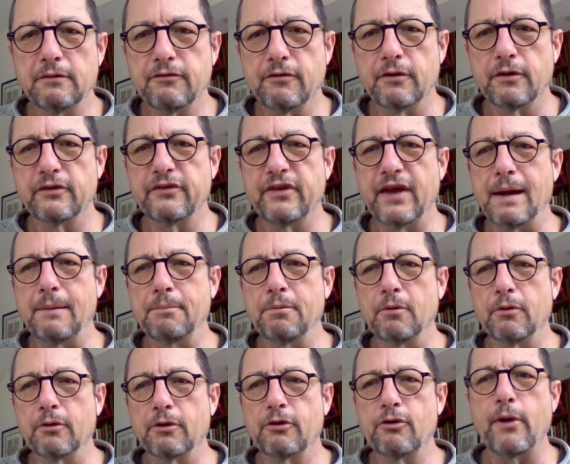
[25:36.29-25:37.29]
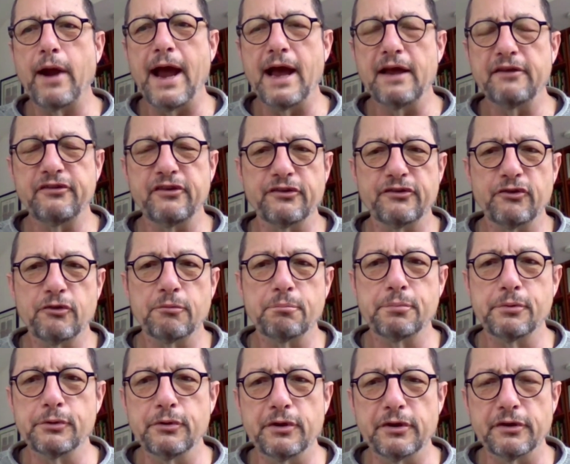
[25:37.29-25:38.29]
for example, or Crassus or
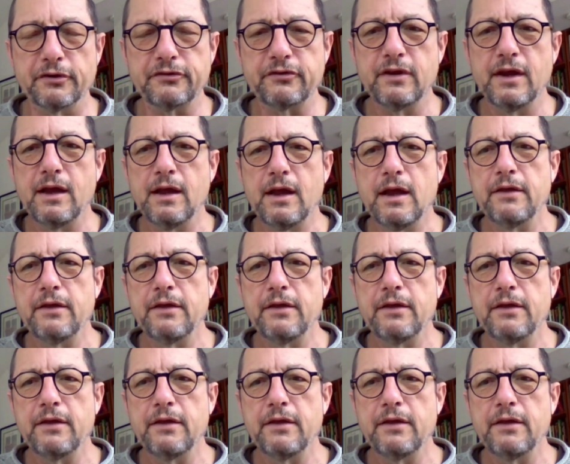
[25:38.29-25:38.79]
Brutus,